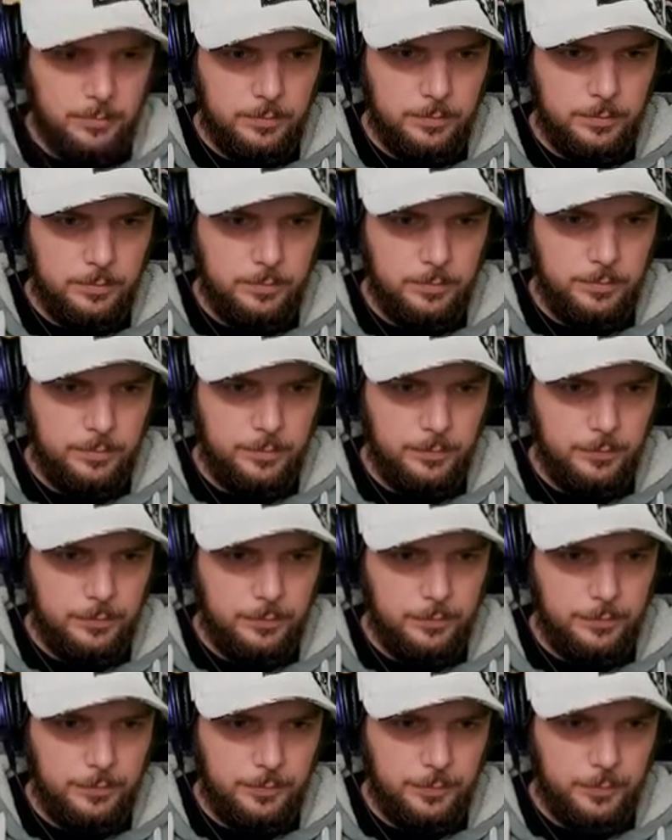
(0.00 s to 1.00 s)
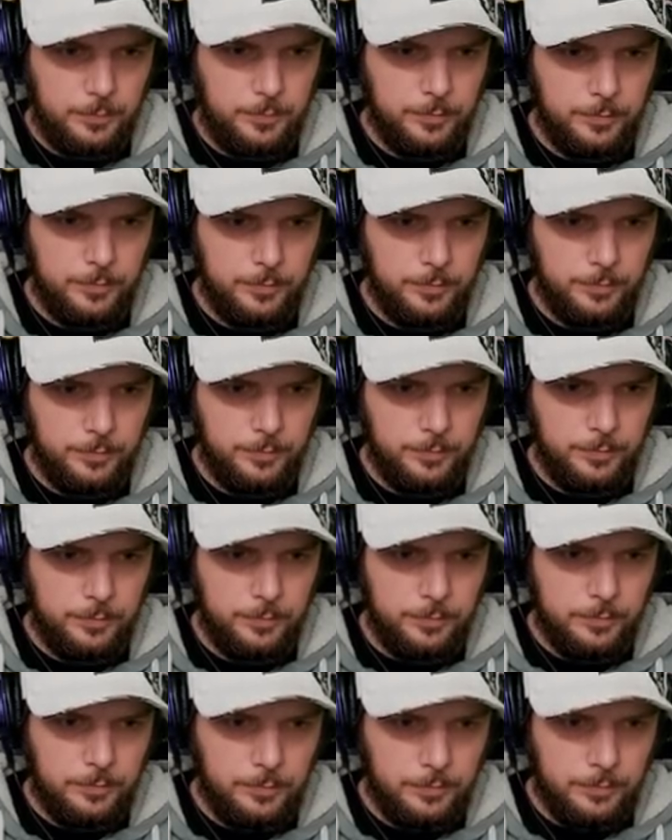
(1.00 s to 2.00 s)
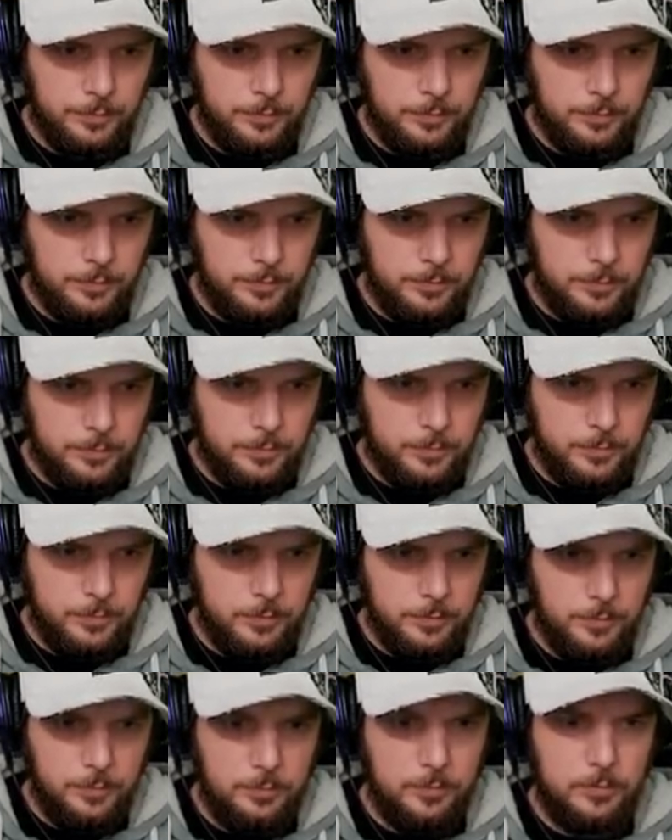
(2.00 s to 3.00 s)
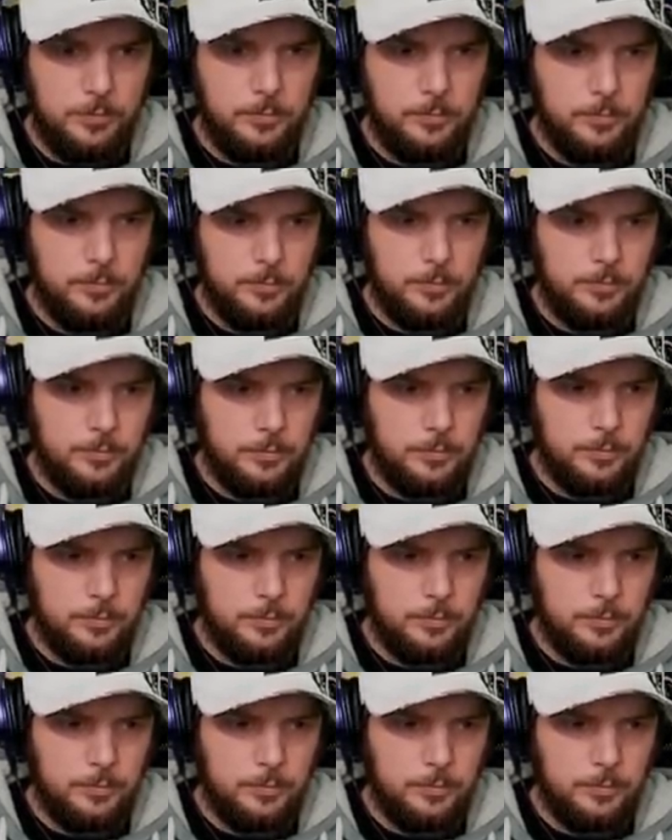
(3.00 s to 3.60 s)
Nobody speaks.